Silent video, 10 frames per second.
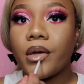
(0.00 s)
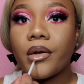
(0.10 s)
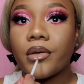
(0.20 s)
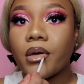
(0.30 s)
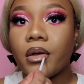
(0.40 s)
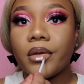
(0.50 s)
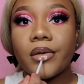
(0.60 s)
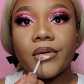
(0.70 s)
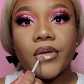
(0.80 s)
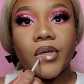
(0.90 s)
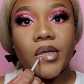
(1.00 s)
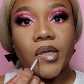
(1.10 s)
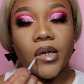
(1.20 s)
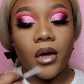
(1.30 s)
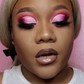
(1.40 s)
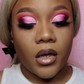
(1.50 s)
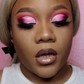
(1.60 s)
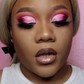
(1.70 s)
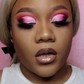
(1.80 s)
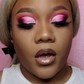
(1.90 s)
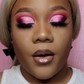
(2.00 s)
This color is stunning.